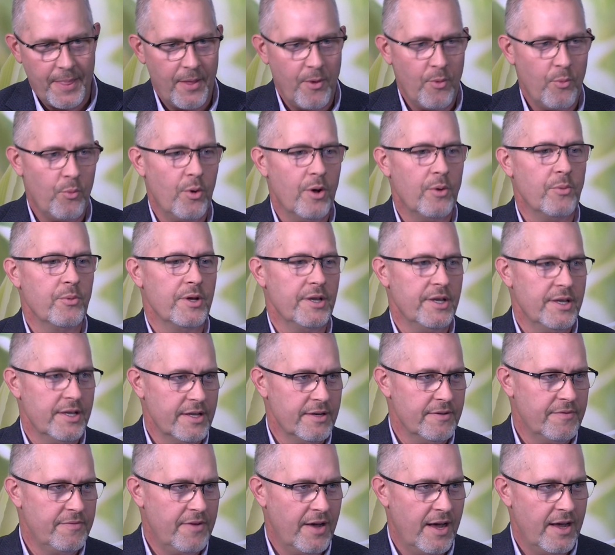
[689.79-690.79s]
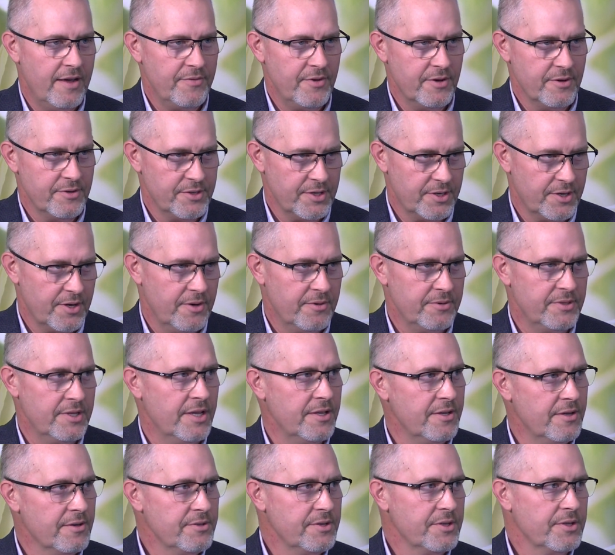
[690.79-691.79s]
what we did 5 years ago,
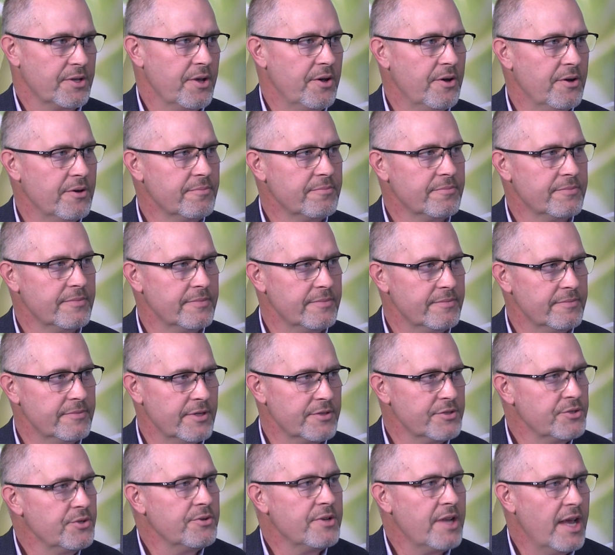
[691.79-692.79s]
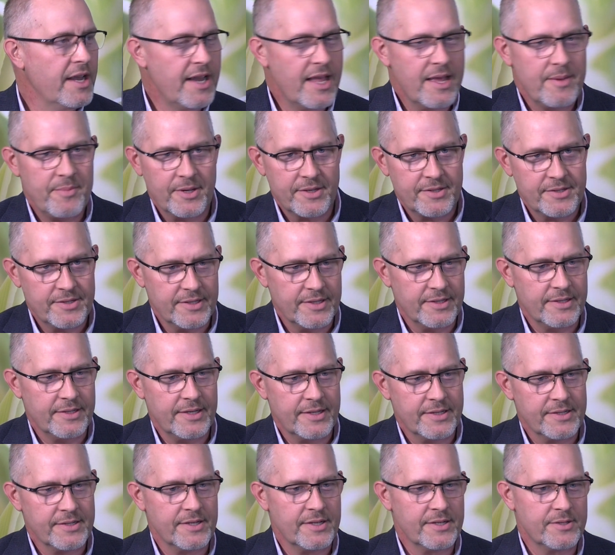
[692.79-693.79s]
10 years ago. There's new dynamics that
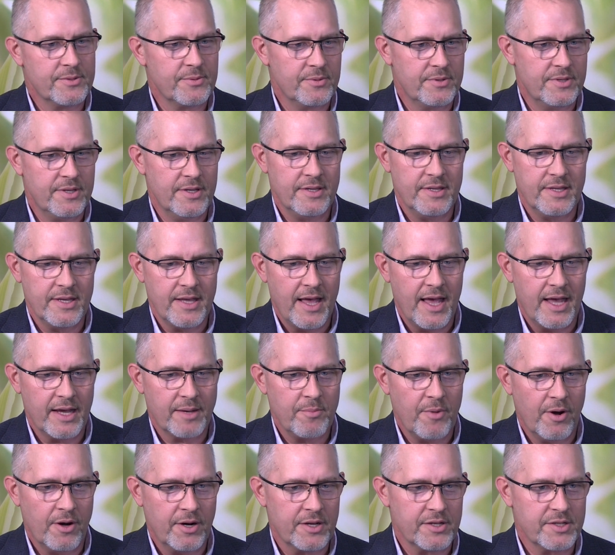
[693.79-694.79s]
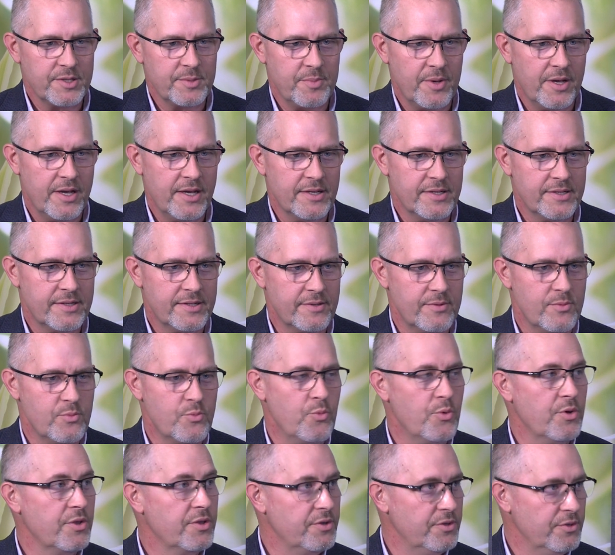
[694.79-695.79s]
exist within the ag market space,
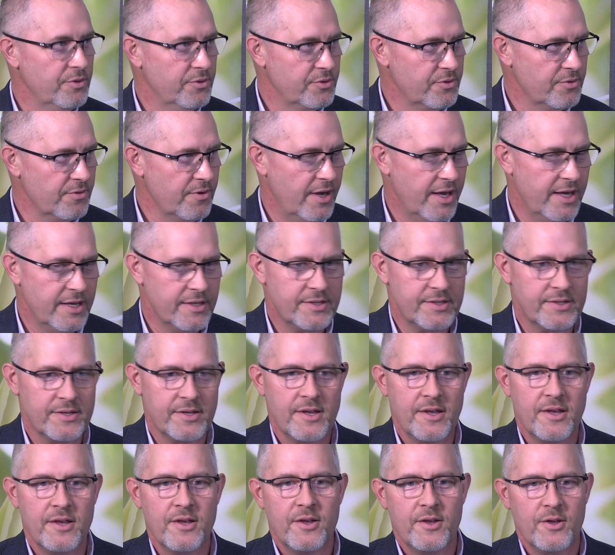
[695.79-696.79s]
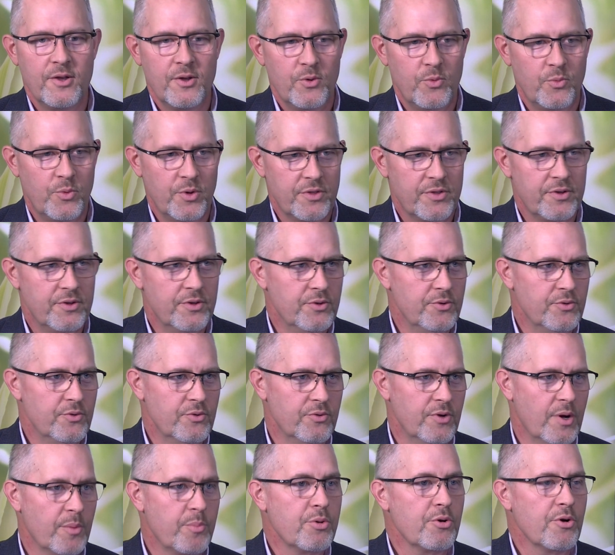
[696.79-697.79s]
with new traits, with
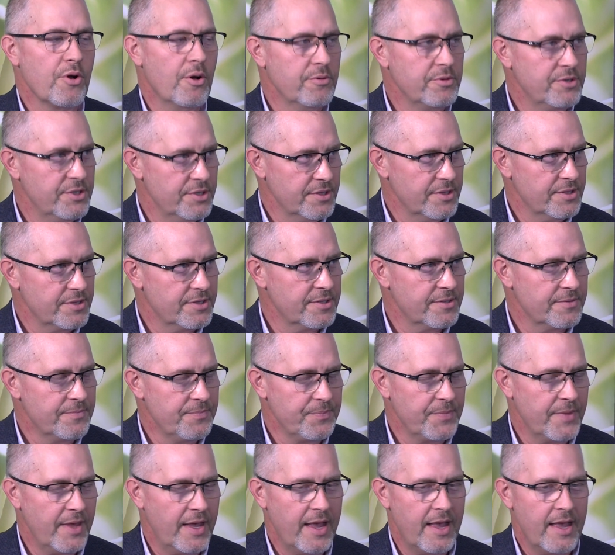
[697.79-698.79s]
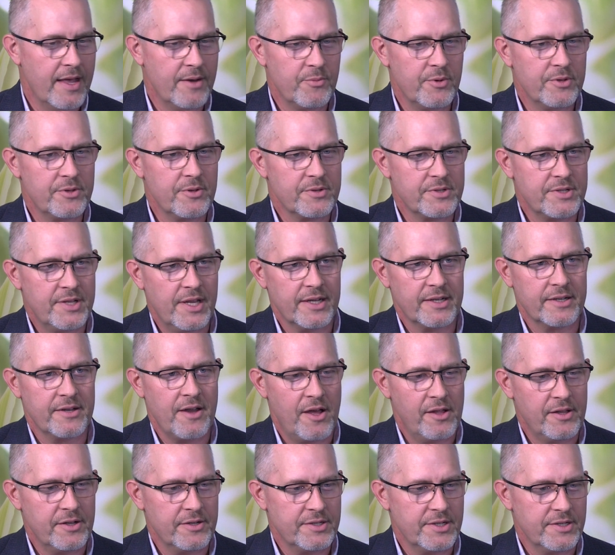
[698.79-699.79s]
new approaches. And with those
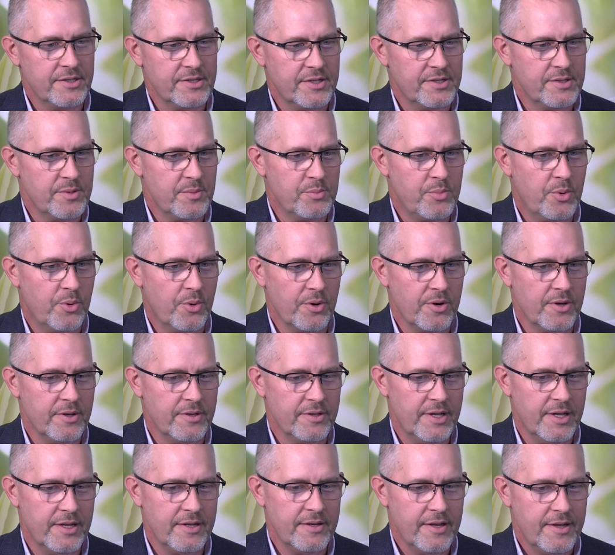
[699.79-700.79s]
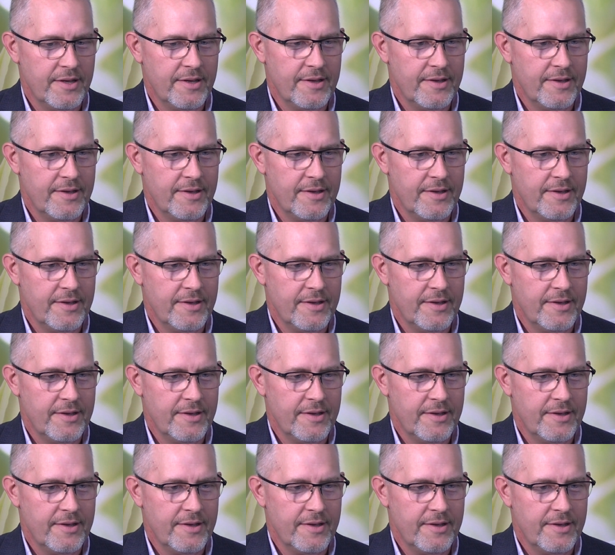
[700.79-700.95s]
technologies, it's important that